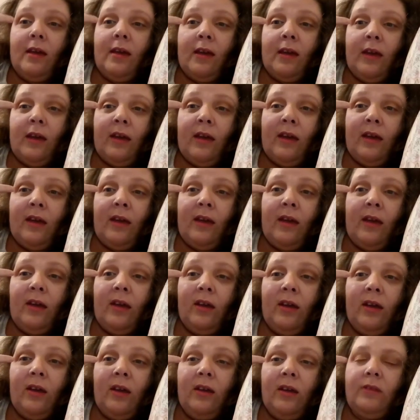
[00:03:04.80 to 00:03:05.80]

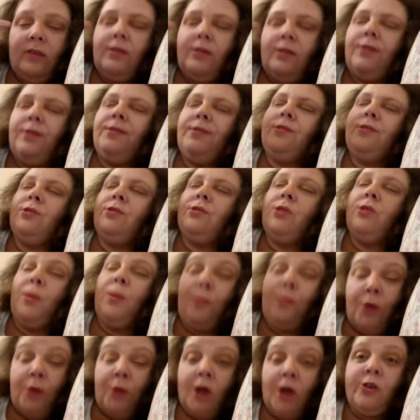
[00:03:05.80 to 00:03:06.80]

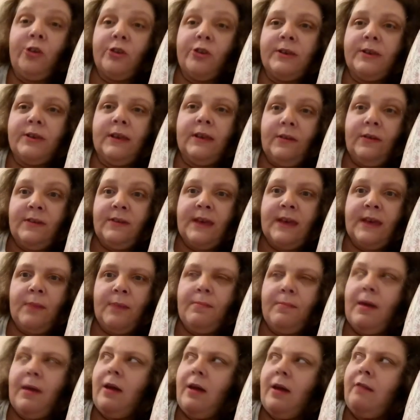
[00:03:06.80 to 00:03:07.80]
the products that they
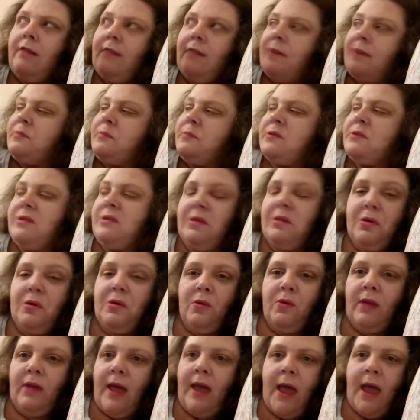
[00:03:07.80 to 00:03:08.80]
sent me are
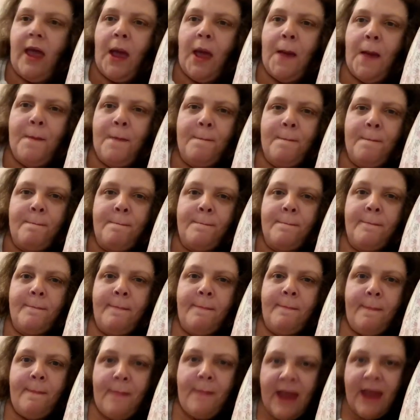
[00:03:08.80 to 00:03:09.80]
absolutely
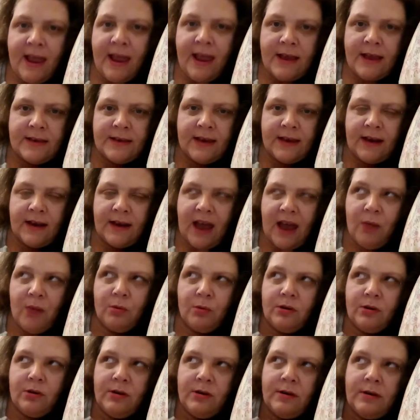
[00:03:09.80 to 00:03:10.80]
amazing. I
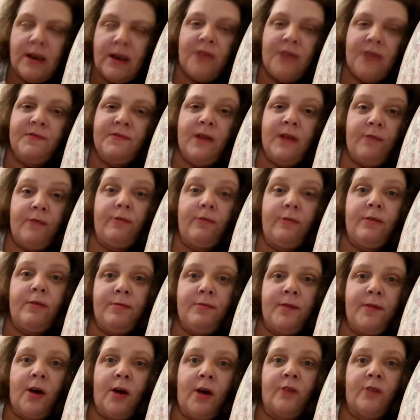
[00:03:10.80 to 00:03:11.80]
would never ever
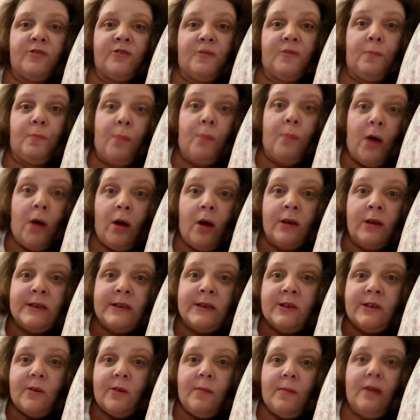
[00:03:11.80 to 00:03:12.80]
have thought to have
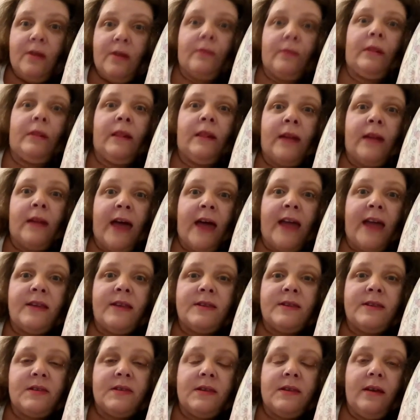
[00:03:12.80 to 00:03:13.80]
bought them
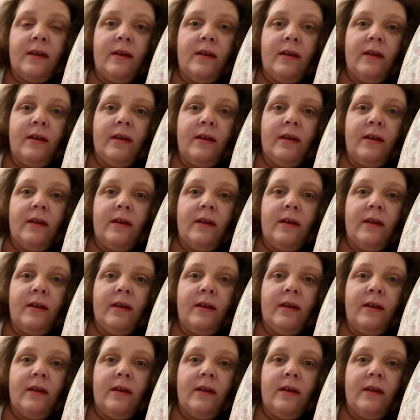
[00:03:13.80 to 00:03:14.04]
unless